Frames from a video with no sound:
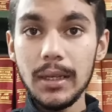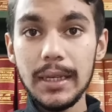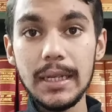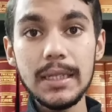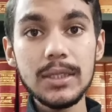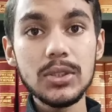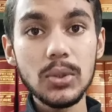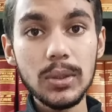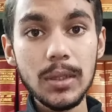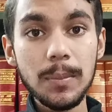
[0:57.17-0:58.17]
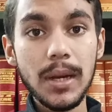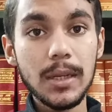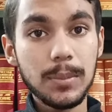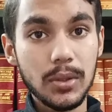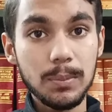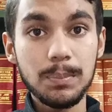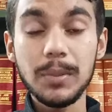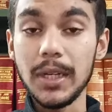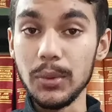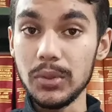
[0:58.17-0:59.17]
Indian solar power pro
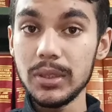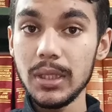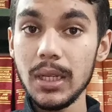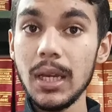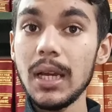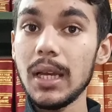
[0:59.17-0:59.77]
producer